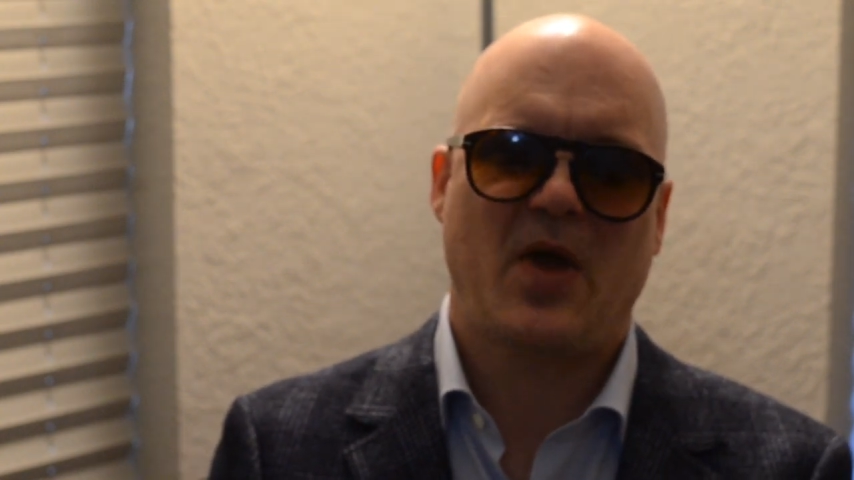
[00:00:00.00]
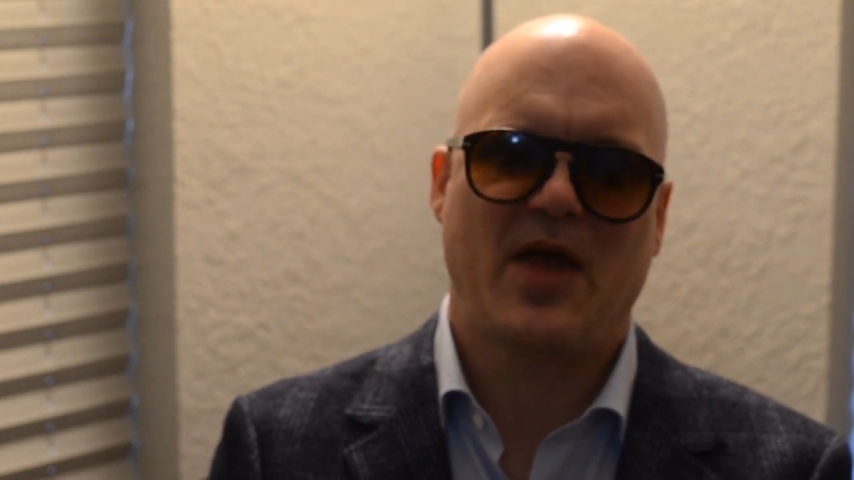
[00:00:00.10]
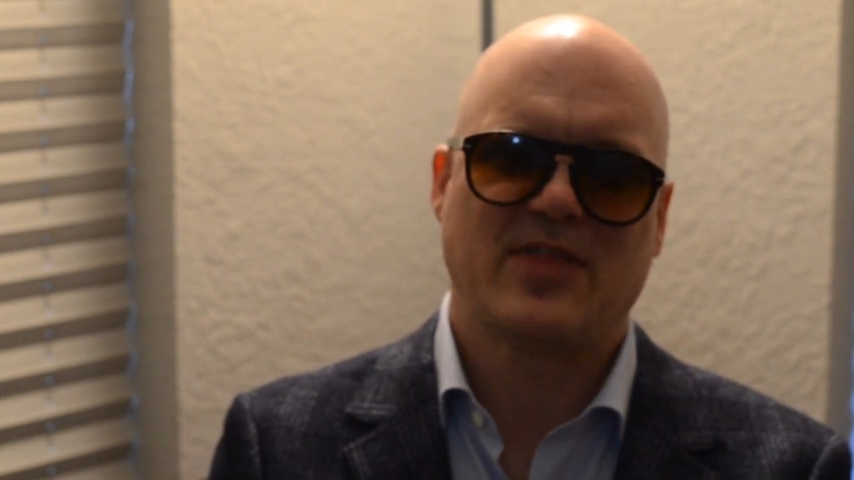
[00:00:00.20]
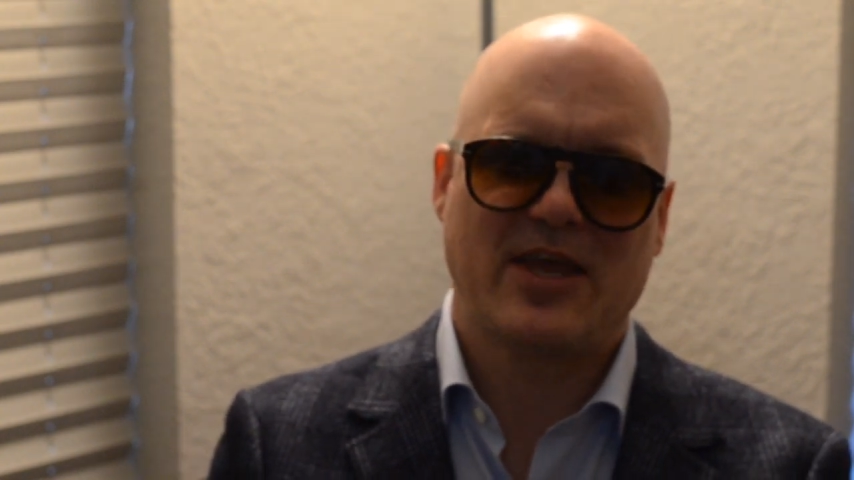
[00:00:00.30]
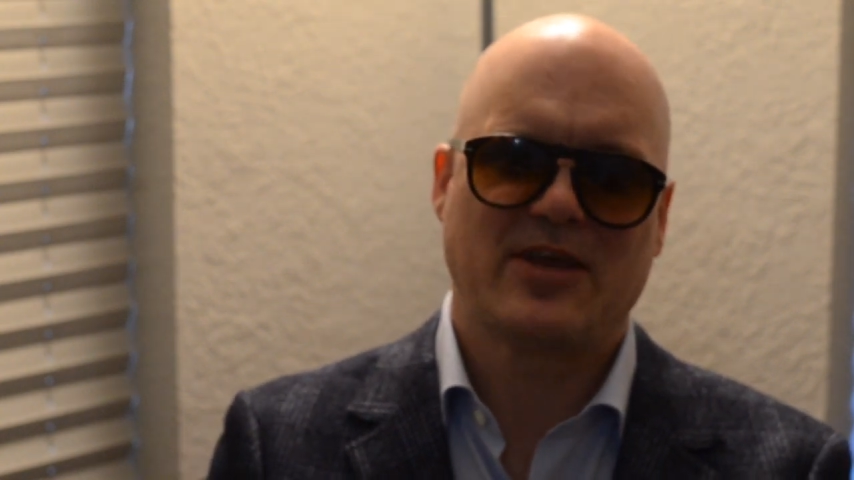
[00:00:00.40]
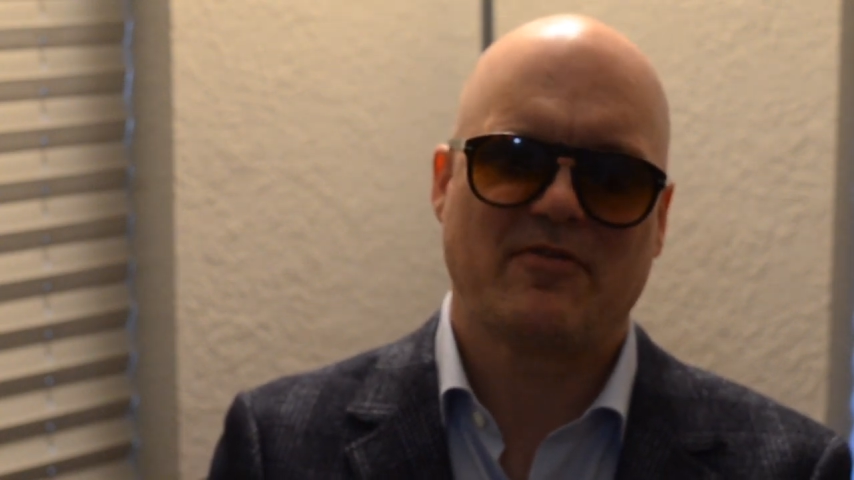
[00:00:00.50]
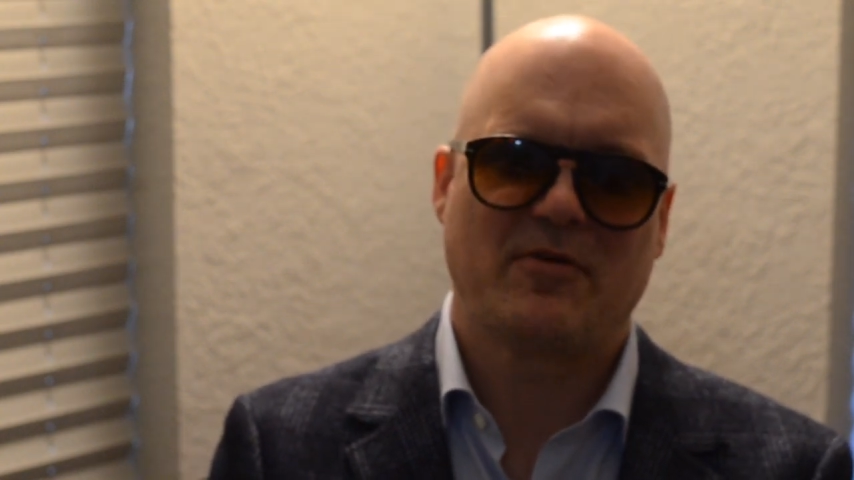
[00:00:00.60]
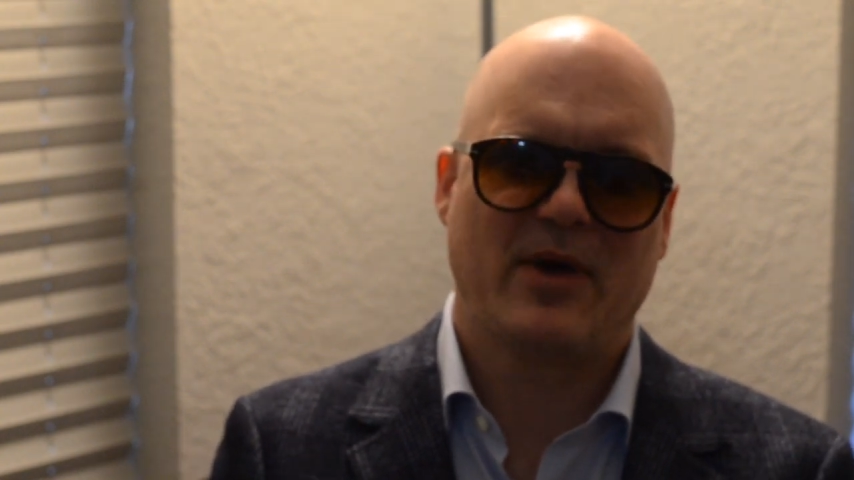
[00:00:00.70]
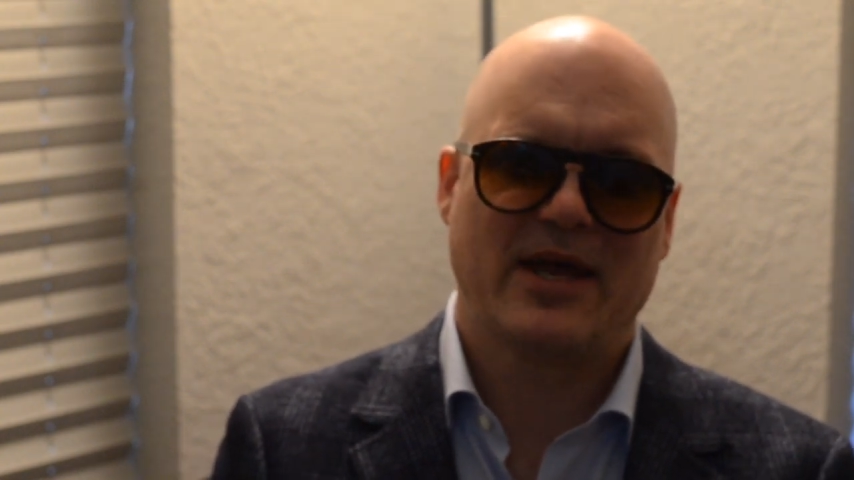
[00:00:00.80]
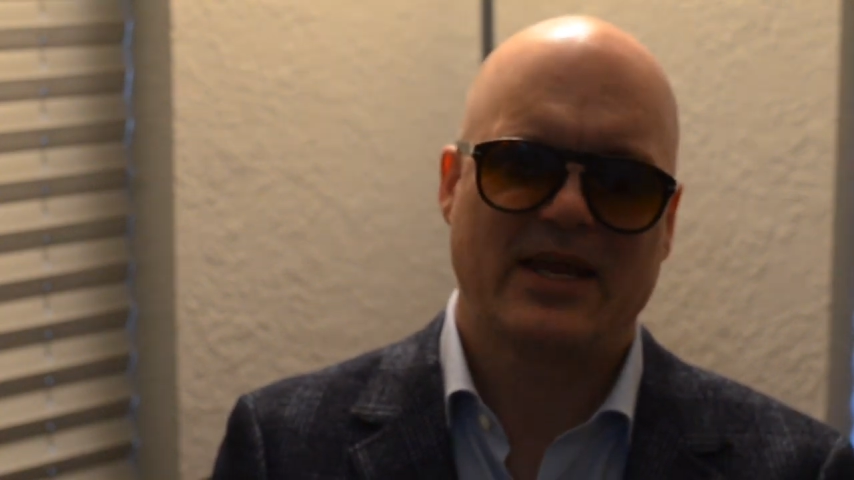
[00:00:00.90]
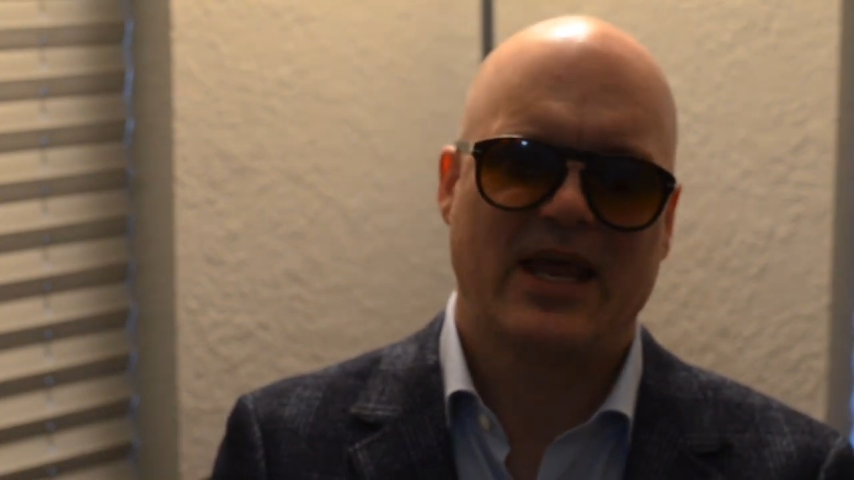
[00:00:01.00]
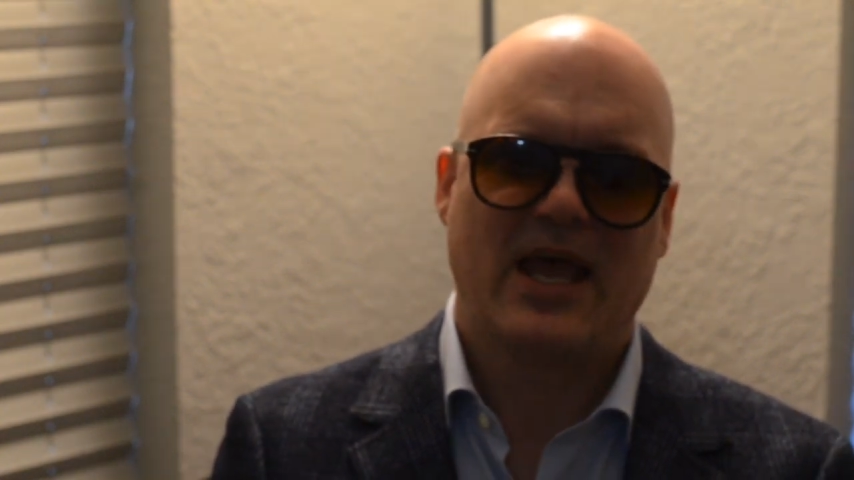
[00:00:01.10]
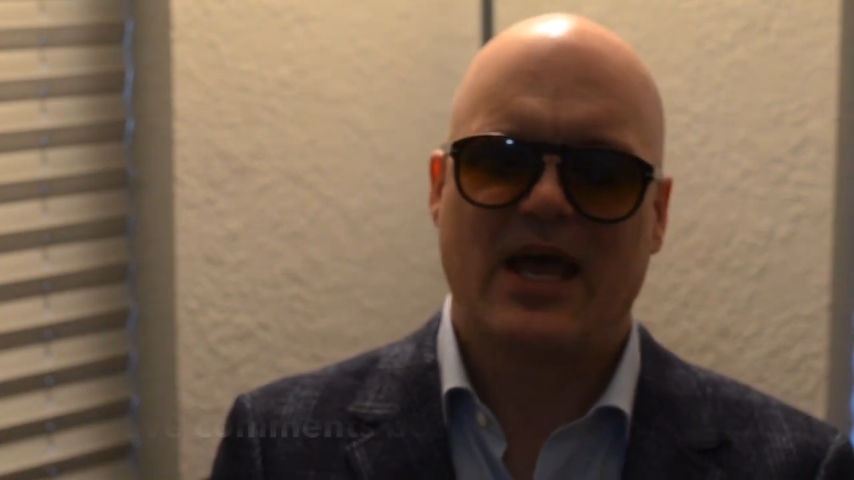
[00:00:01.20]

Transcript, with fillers: right, thank you, everybody.